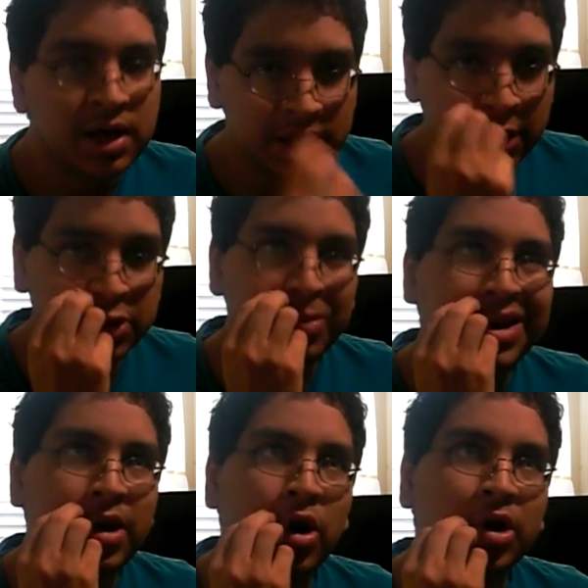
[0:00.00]
Now, there's been
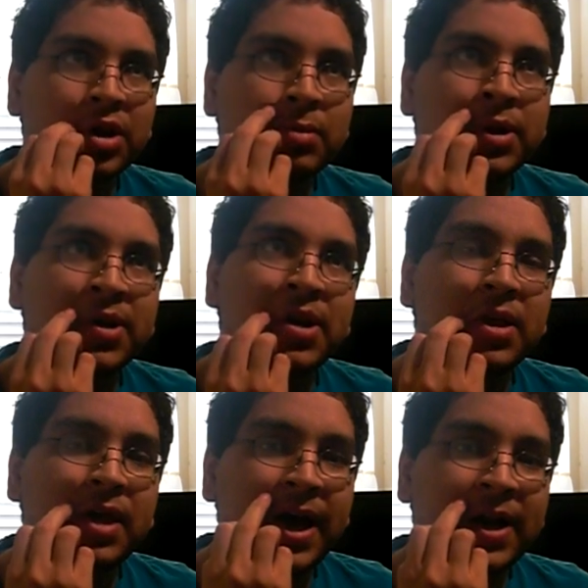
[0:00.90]
an argument
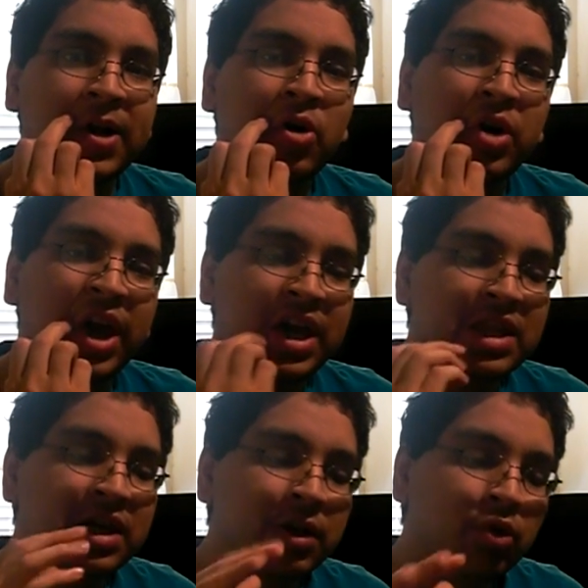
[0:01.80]
that, okay,
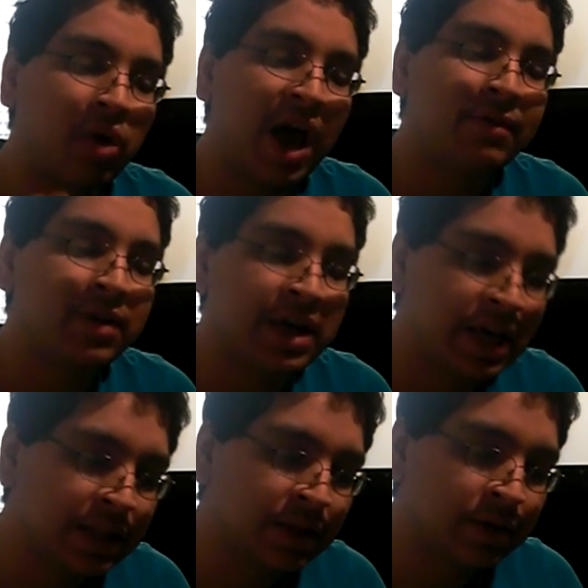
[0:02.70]
the gravity
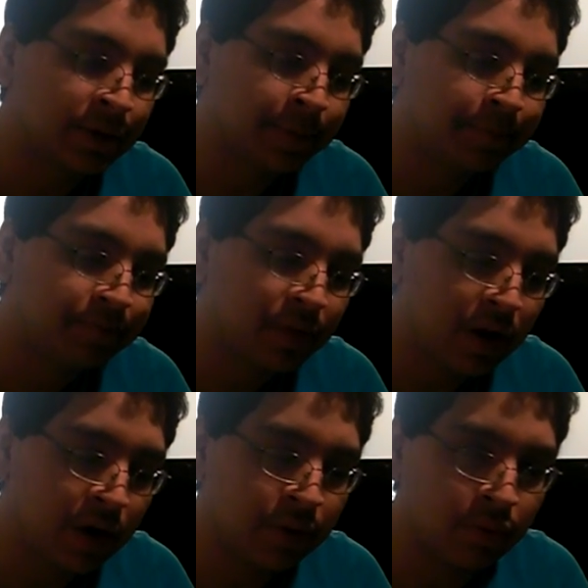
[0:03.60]
in the
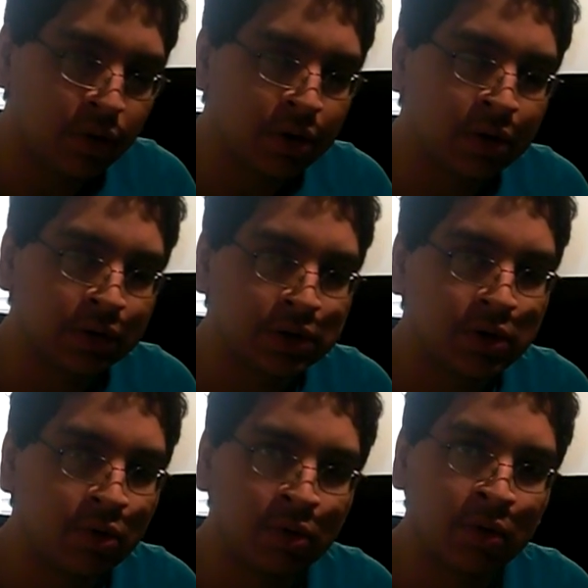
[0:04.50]
other world
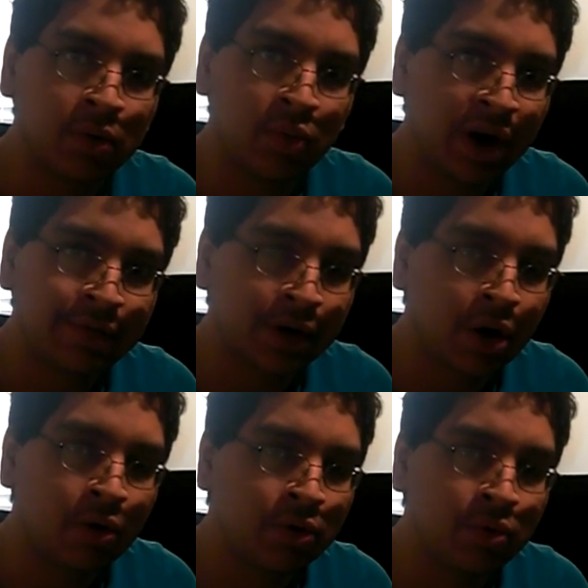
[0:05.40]
or wherever
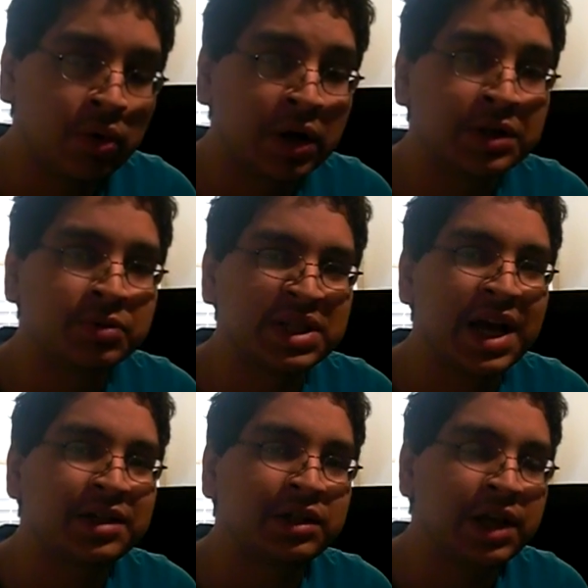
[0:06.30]
Goku was
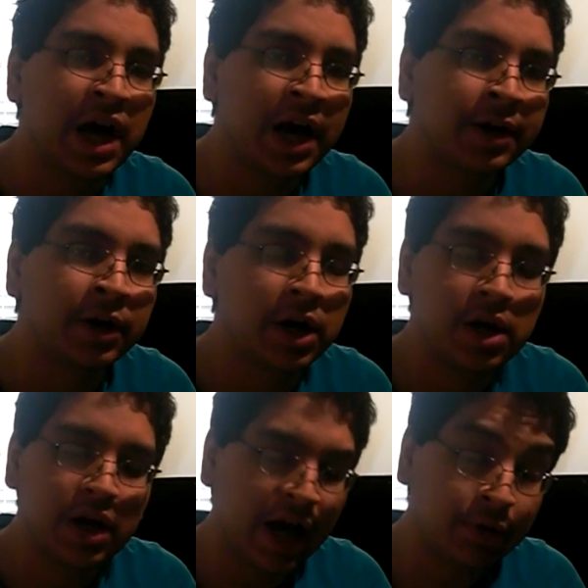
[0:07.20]
actually higher.
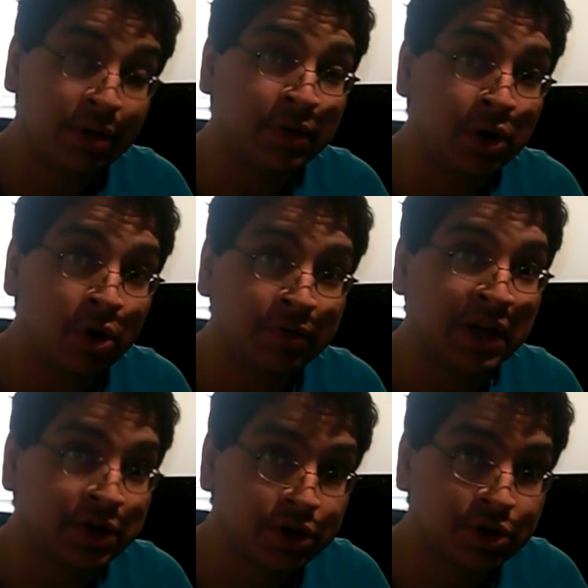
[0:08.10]
I don't even know if
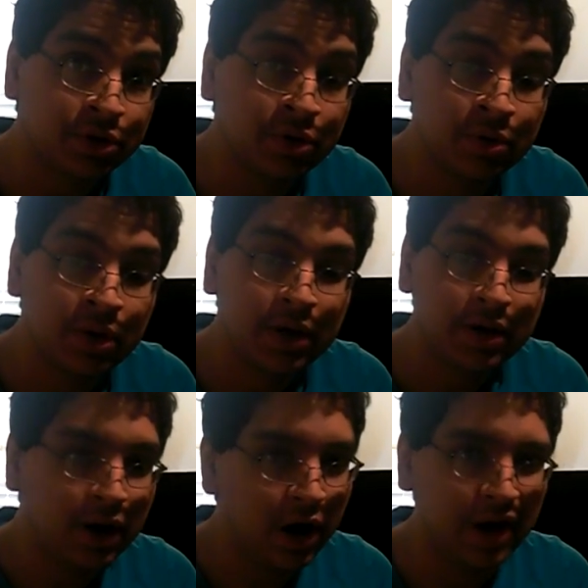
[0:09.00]
that's true.
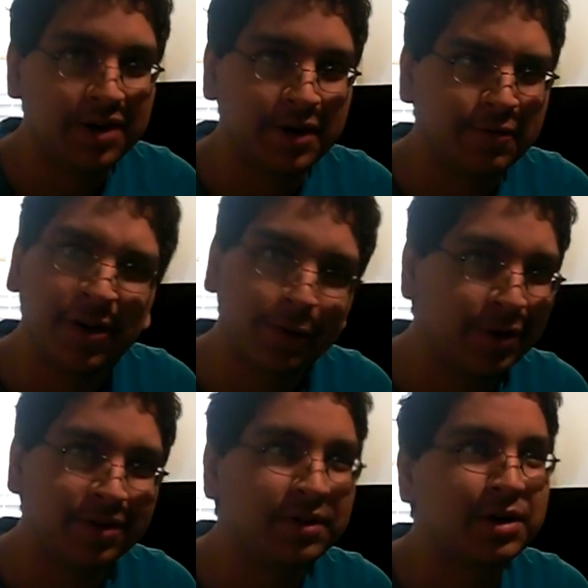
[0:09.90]

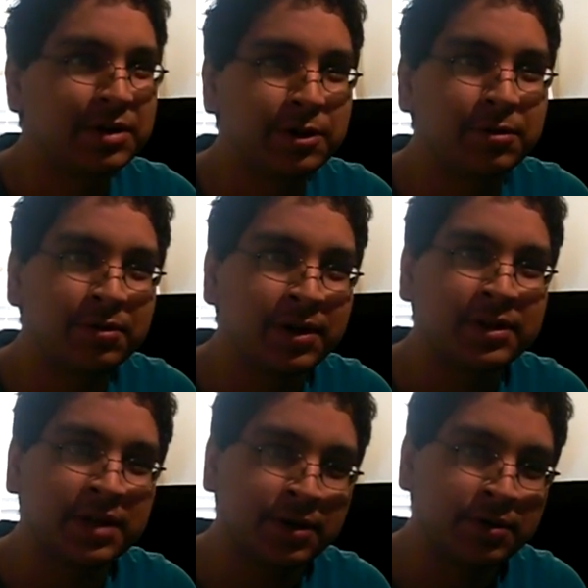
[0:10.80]
One of the very little
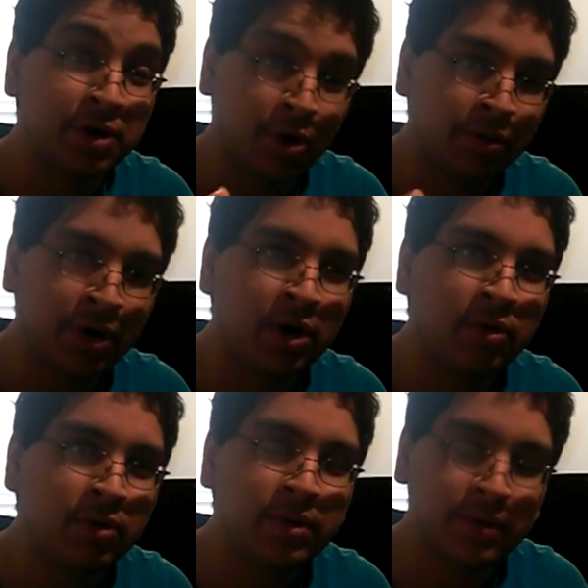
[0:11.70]
things I don't
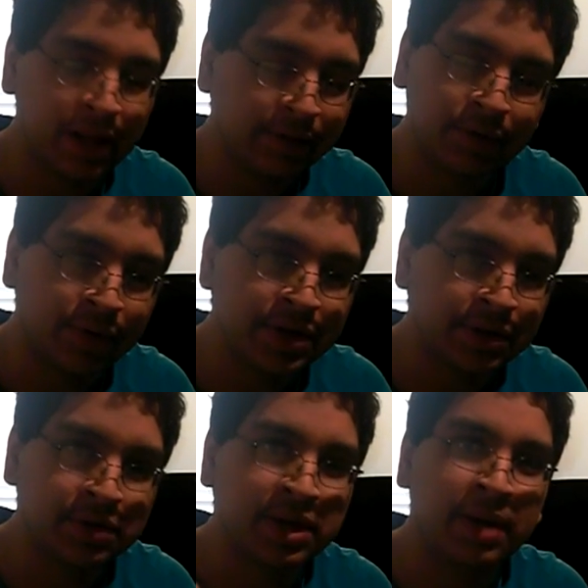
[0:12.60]
know. Well, I'll have to
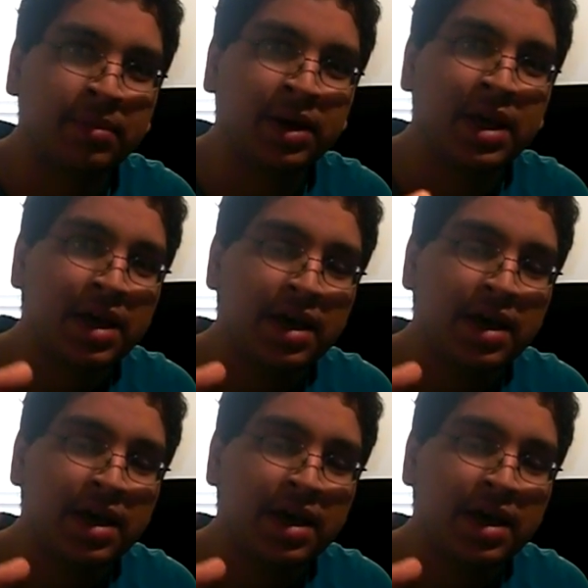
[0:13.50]
research that, but